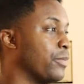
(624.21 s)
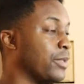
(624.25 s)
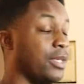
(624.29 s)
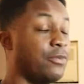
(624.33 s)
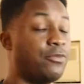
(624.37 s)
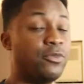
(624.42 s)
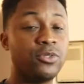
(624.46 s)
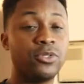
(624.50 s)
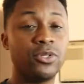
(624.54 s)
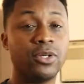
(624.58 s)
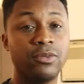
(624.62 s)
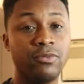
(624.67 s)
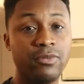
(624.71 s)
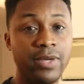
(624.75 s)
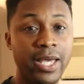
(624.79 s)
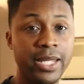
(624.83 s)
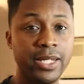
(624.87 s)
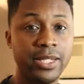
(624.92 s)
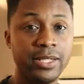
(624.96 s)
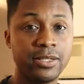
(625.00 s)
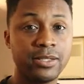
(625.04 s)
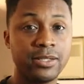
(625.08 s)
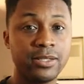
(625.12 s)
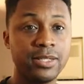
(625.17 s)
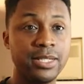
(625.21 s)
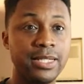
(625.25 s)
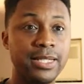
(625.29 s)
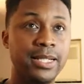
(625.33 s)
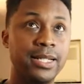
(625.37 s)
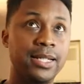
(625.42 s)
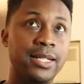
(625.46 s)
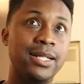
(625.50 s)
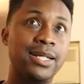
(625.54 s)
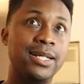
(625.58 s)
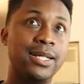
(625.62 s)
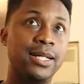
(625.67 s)
if you took advantage,
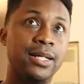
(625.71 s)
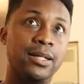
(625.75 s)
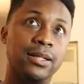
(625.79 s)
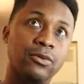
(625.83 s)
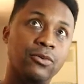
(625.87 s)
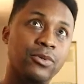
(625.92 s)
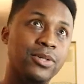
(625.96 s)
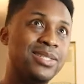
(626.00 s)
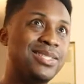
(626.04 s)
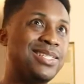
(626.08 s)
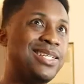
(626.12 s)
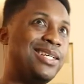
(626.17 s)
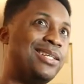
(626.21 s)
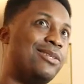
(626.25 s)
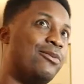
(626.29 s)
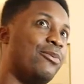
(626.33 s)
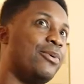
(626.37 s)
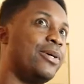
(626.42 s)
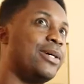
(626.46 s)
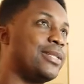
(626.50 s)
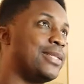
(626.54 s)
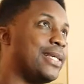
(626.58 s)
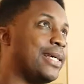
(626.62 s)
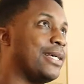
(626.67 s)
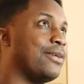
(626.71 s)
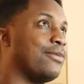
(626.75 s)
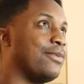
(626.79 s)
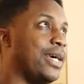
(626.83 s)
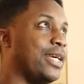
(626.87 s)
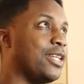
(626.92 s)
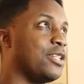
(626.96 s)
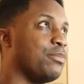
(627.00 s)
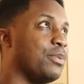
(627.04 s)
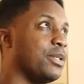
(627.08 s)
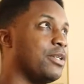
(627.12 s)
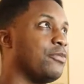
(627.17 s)
I want to say the word take
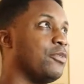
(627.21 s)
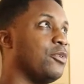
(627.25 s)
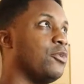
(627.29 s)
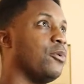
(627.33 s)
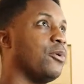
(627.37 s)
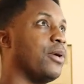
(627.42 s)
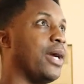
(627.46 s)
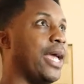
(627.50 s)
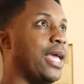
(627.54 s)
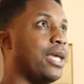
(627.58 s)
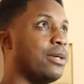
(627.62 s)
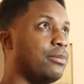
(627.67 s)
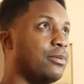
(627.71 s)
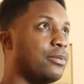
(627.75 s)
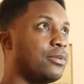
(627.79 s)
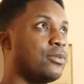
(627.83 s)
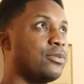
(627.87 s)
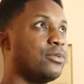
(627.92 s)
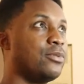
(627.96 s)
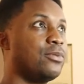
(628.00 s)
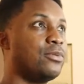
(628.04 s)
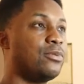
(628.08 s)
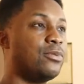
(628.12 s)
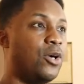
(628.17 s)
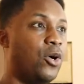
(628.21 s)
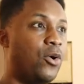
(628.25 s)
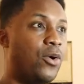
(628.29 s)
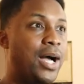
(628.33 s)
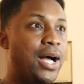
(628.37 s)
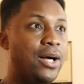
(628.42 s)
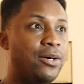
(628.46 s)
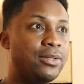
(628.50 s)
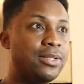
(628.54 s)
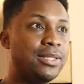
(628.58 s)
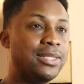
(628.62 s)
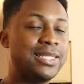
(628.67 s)
advantage, but if you were able to go
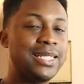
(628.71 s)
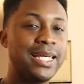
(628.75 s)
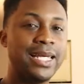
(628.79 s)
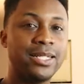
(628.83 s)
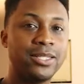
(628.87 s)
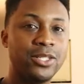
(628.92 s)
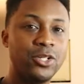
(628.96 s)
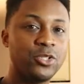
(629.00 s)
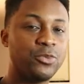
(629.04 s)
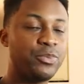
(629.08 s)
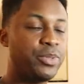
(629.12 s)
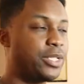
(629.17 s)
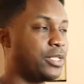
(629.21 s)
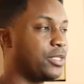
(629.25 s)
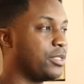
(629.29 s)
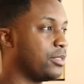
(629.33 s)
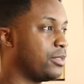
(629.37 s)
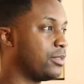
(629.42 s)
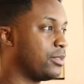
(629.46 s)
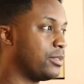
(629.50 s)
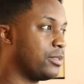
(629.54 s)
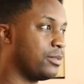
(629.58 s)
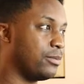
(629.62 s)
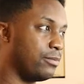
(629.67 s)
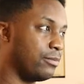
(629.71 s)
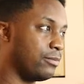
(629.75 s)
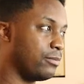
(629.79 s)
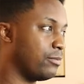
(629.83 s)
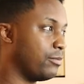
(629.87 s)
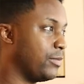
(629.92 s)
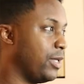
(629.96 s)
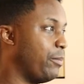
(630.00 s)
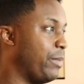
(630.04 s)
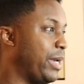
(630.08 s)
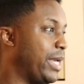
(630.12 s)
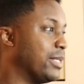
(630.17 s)
out and take those pictures,
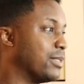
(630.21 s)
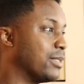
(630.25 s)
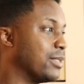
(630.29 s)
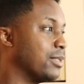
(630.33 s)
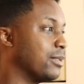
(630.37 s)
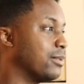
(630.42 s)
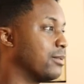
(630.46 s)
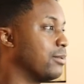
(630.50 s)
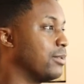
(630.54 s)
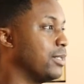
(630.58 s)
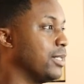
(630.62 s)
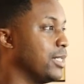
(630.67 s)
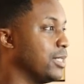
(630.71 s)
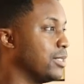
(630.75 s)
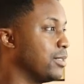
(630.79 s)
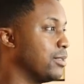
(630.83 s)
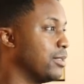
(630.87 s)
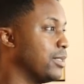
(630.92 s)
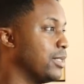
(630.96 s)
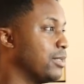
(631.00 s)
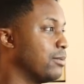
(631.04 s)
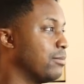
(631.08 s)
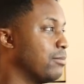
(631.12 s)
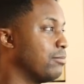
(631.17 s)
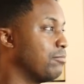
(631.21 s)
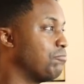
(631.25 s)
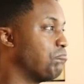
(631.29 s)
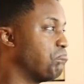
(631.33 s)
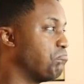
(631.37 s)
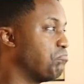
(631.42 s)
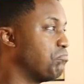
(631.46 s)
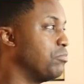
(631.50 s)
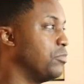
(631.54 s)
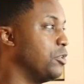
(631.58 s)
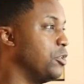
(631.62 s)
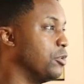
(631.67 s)
amazing.
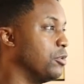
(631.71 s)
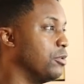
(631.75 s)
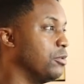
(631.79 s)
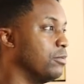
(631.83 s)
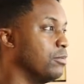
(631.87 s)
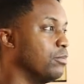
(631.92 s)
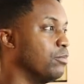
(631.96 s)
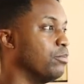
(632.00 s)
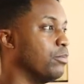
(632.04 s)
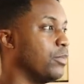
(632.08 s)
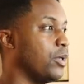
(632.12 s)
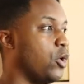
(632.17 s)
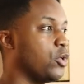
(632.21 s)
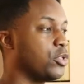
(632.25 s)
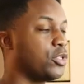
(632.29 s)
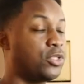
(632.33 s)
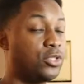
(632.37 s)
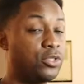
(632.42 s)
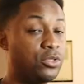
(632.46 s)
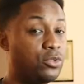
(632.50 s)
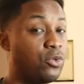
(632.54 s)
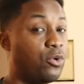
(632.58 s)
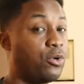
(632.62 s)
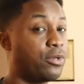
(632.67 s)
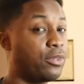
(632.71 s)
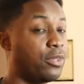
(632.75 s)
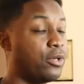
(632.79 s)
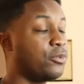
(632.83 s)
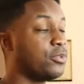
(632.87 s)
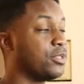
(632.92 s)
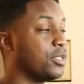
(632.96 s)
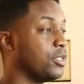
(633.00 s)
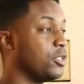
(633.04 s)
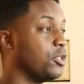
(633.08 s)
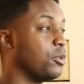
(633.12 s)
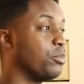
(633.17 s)
You'll store
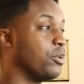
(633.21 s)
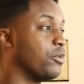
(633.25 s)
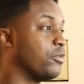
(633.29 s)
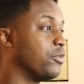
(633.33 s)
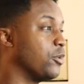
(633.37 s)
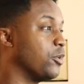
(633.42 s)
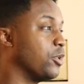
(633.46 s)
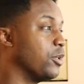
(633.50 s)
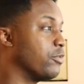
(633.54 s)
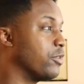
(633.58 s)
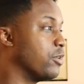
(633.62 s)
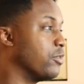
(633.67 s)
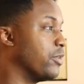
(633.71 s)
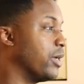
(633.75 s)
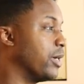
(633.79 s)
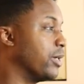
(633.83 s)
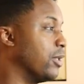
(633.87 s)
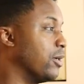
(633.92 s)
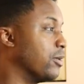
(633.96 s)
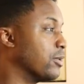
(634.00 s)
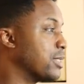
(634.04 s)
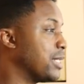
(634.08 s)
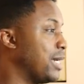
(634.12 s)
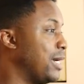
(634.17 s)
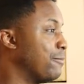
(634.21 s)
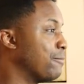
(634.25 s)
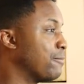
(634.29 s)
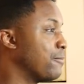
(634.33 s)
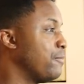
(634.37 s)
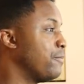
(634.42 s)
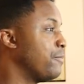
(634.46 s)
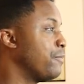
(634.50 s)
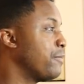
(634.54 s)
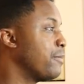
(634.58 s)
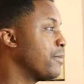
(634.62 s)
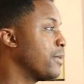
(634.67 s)
those in your portfolio for a very long
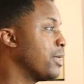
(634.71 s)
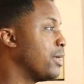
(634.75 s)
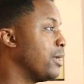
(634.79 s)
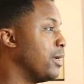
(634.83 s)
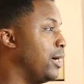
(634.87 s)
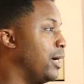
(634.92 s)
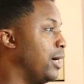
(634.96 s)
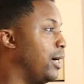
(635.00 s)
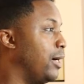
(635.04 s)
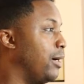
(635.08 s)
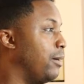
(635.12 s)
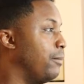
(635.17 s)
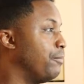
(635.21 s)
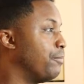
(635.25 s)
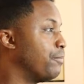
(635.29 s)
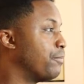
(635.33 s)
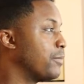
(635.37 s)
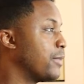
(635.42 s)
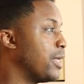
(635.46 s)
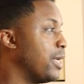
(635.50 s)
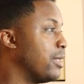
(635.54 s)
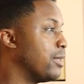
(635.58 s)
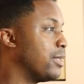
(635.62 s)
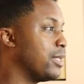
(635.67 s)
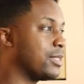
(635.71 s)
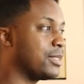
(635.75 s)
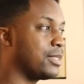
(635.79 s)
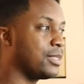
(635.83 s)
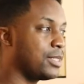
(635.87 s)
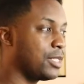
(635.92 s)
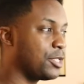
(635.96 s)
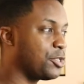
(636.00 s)
time. This is the